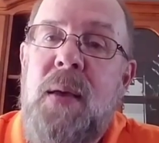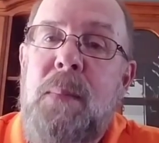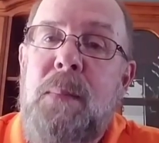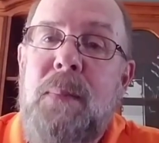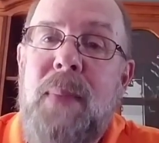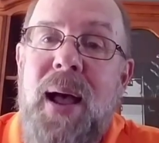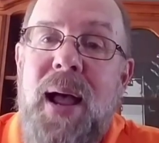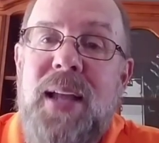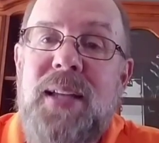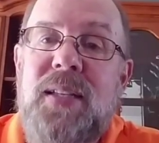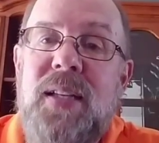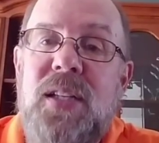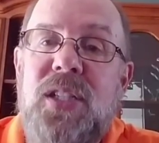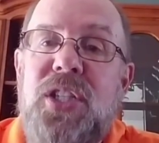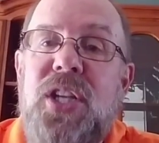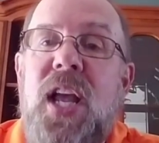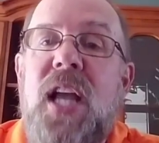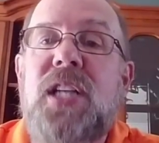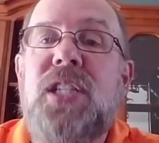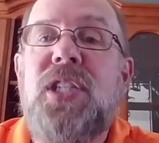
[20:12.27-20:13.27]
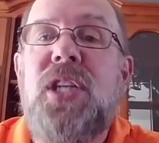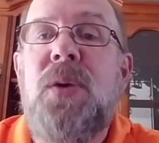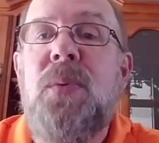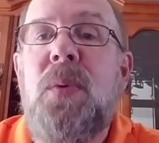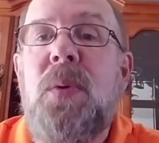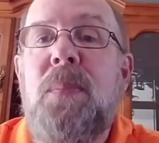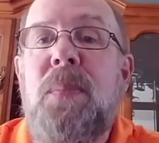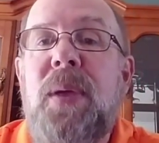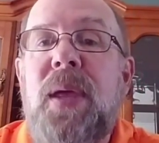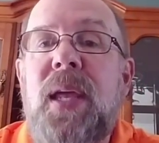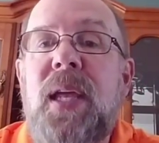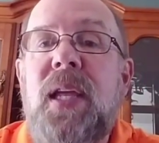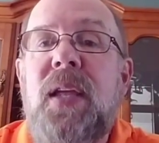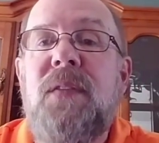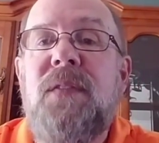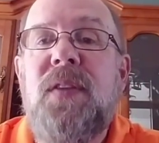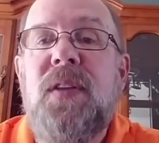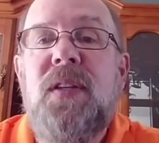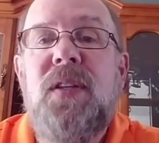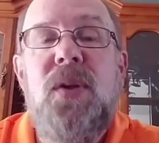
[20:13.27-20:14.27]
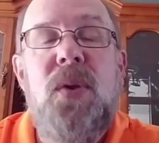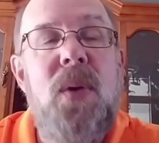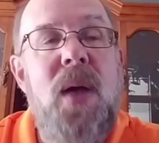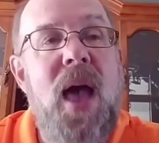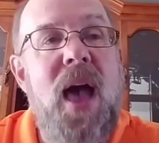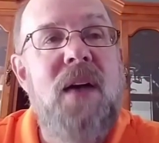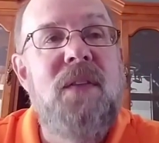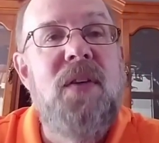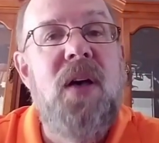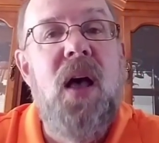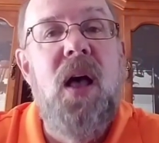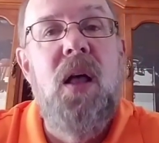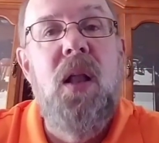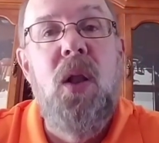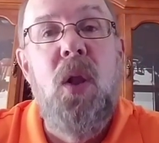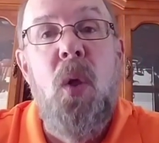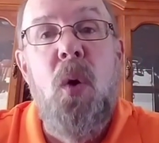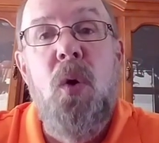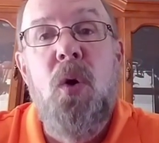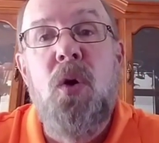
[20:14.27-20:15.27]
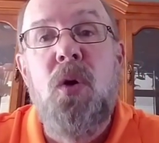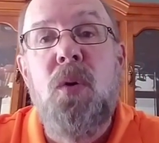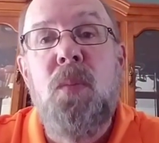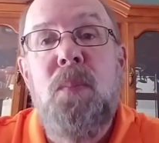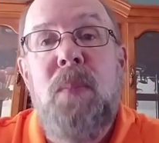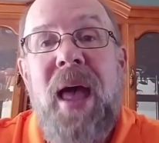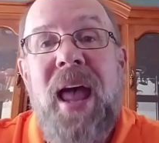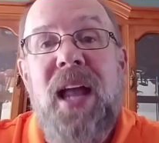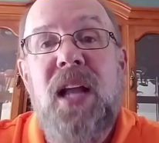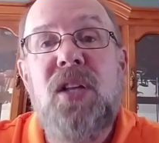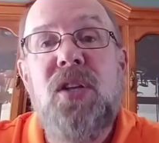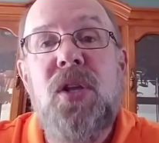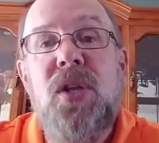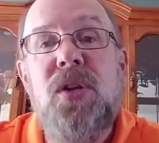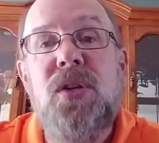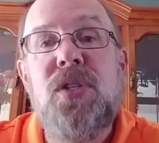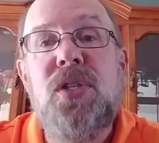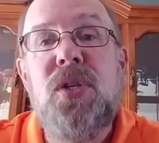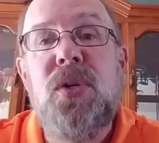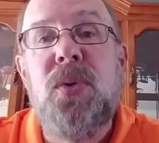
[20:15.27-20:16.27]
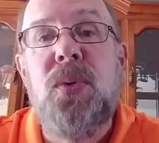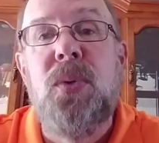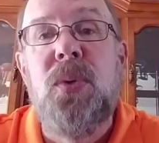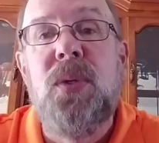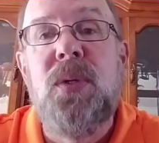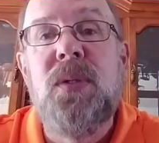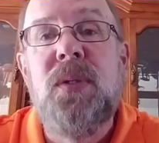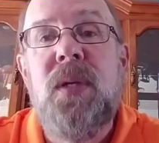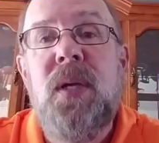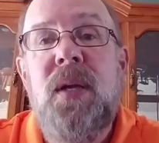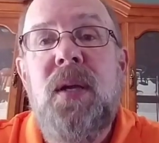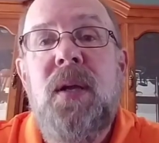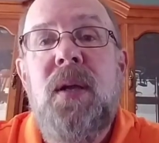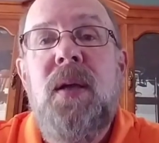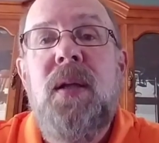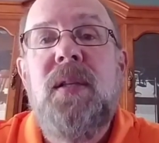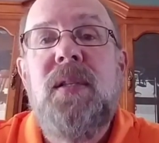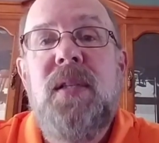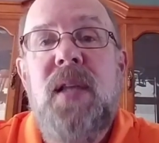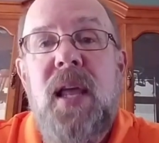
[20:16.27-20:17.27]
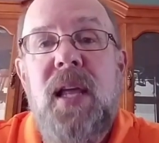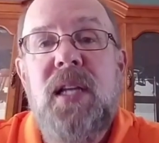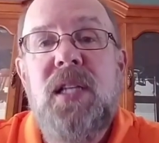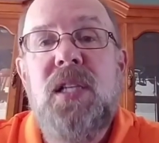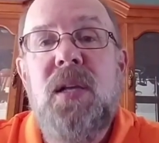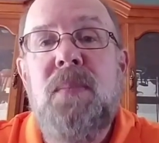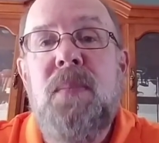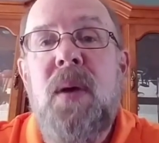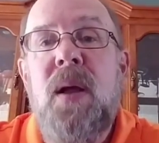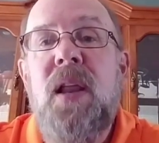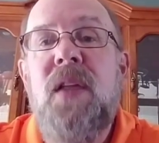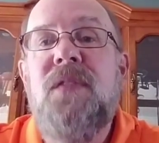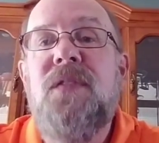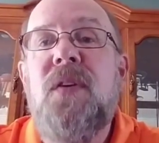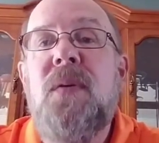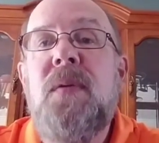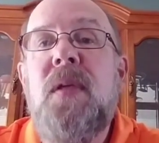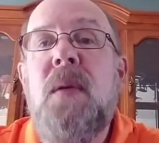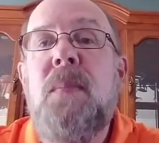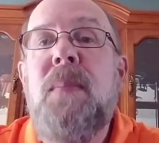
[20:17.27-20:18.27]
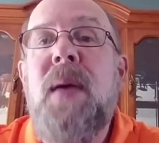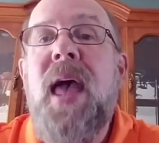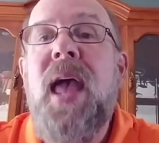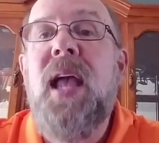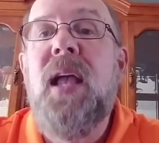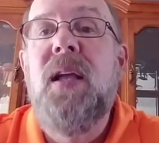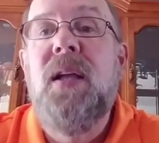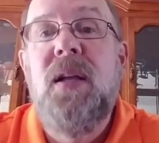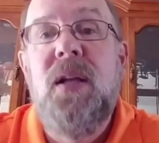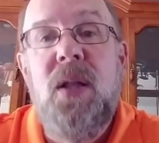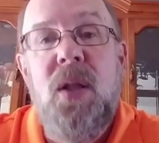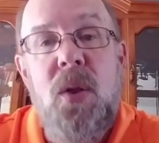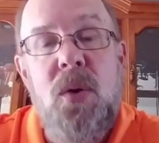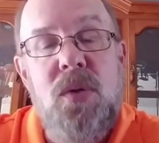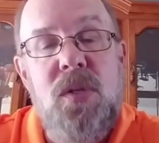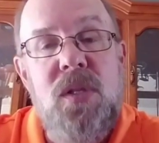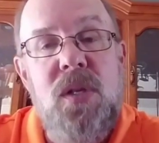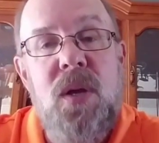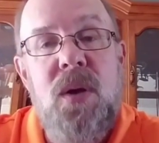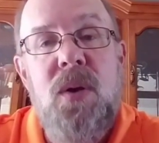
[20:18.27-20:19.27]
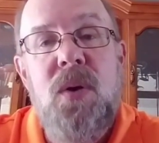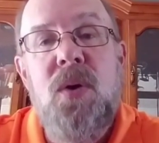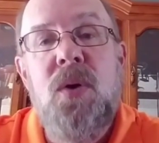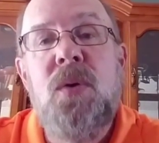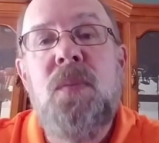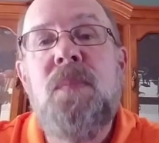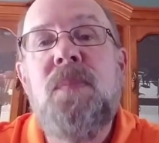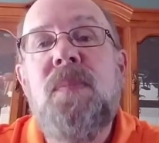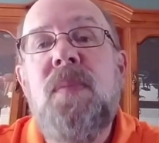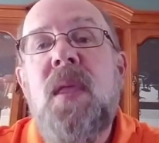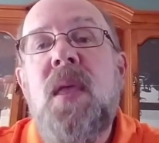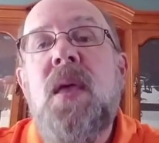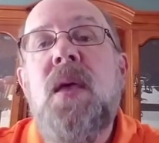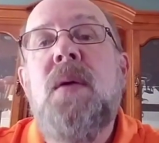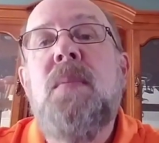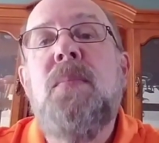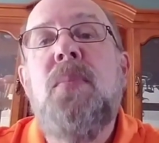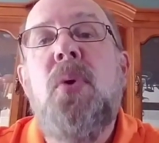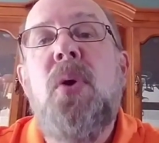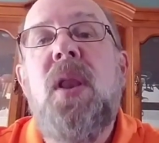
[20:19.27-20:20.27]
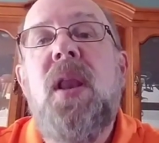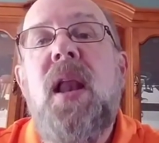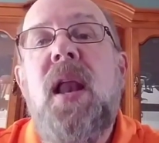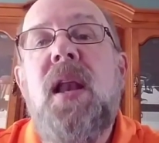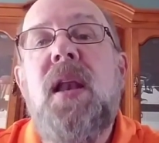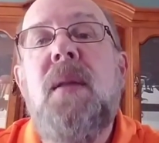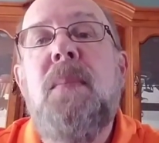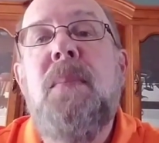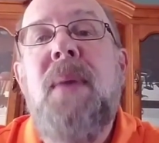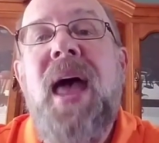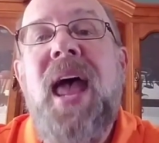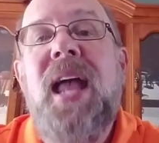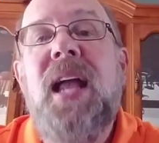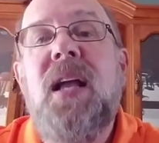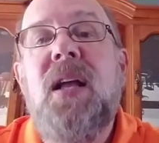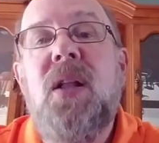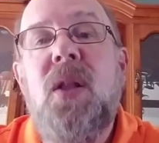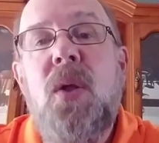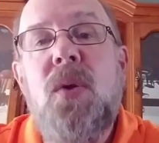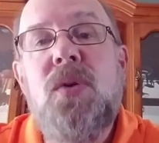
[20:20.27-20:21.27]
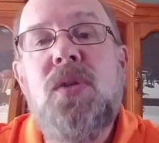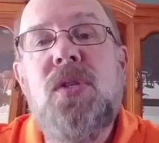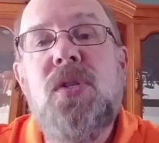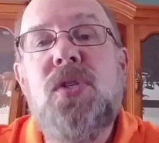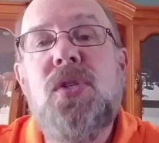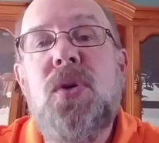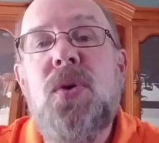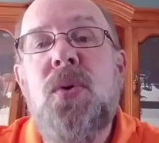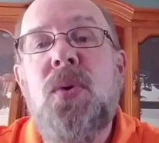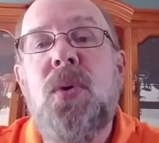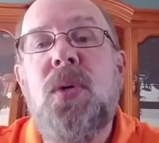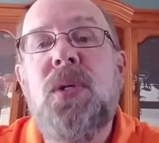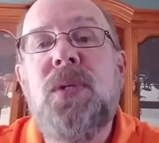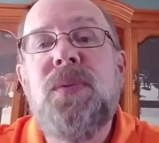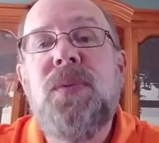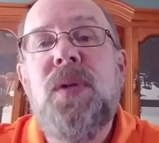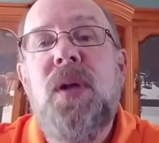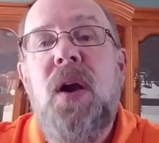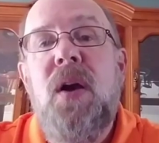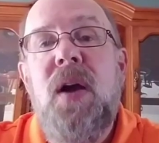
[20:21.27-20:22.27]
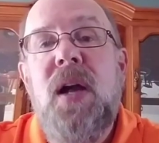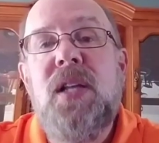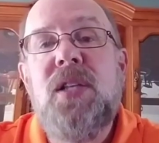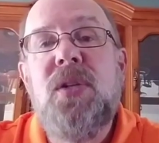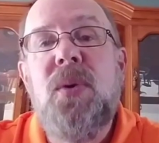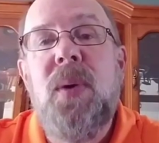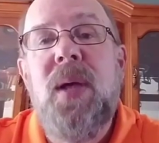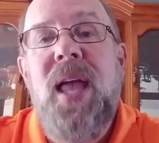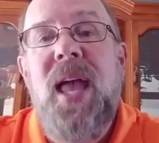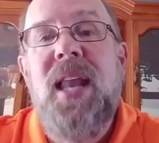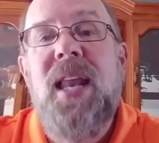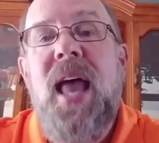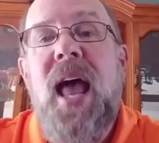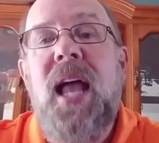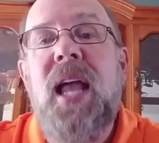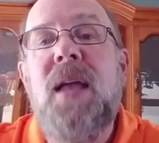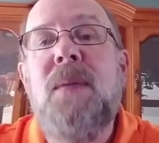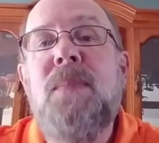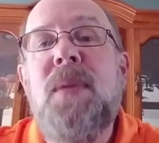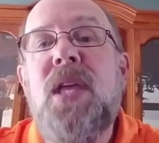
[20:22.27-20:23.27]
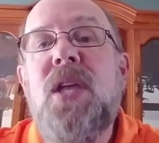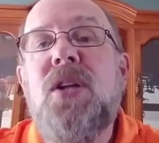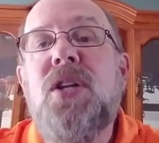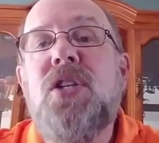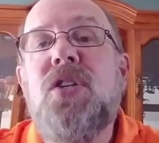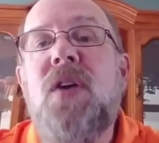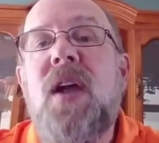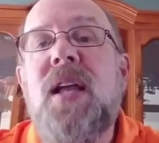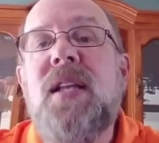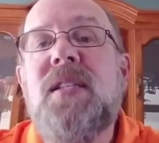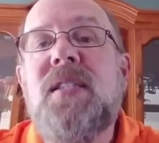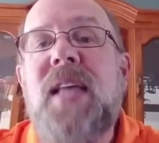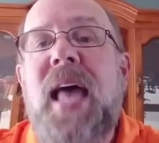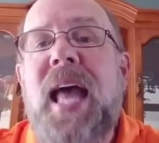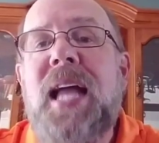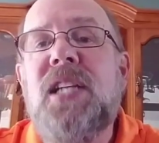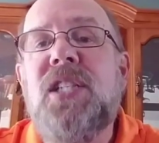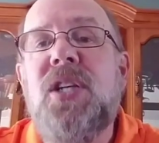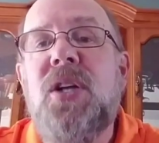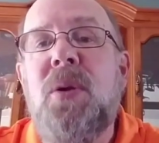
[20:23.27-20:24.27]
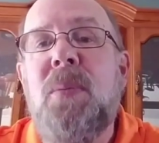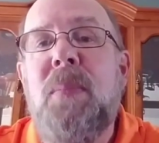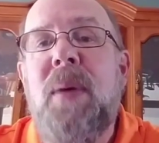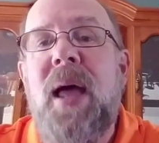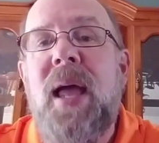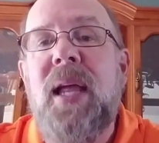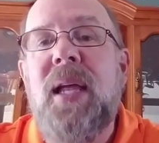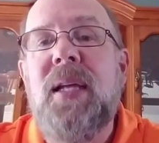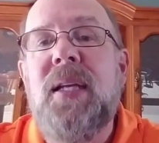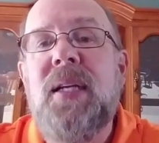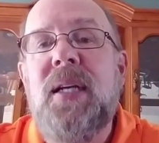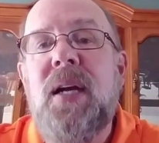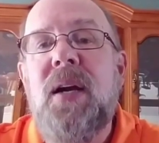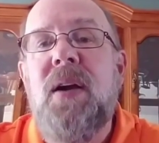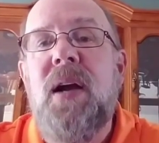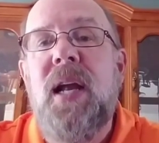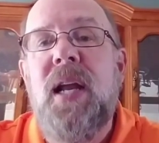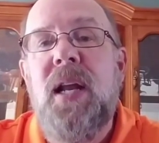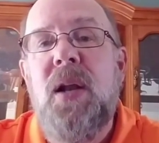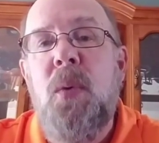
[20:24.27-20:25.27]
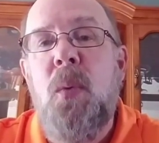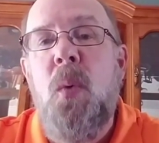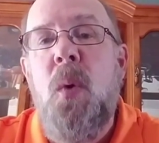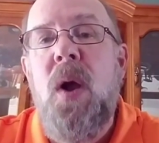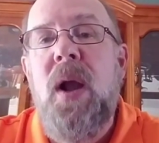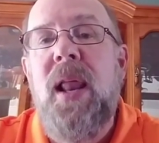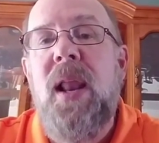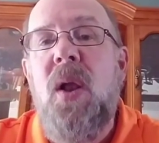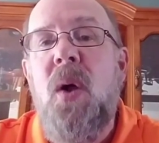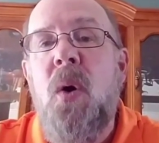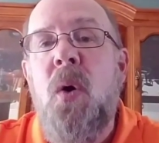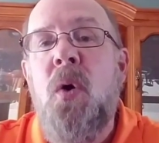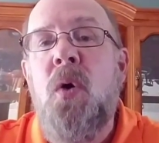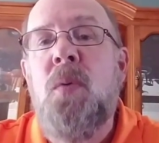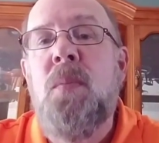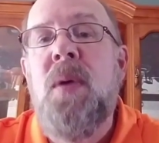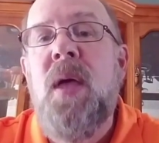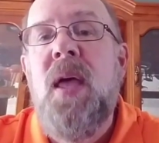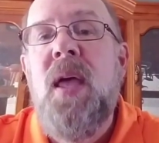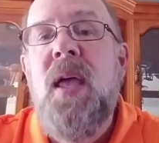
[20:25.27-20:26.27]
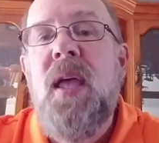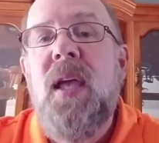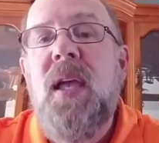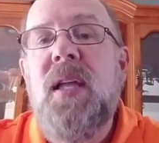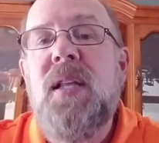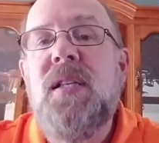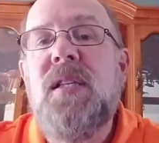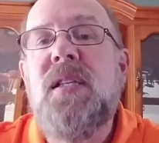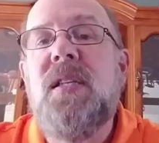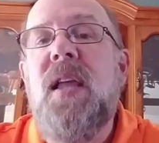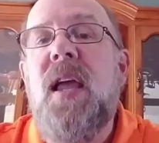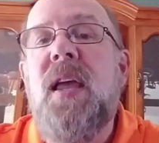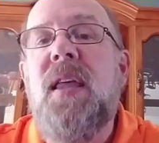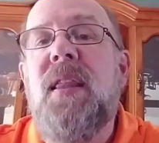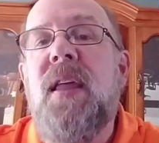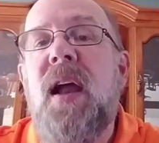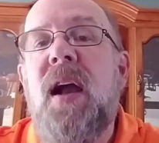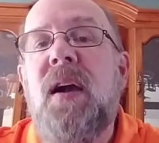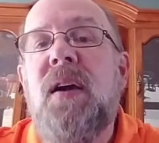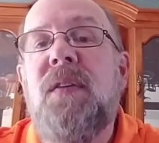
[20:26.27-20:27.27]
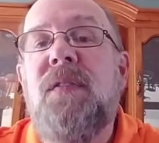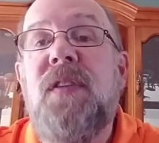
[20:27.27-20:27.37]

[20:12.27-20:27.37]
My suggestion would be, if you have a local bank to your school, take some money from your bank close to home, put it in the bank close to school. All right, so again, that can be your transactional bank. All right, and the one at home can stay there.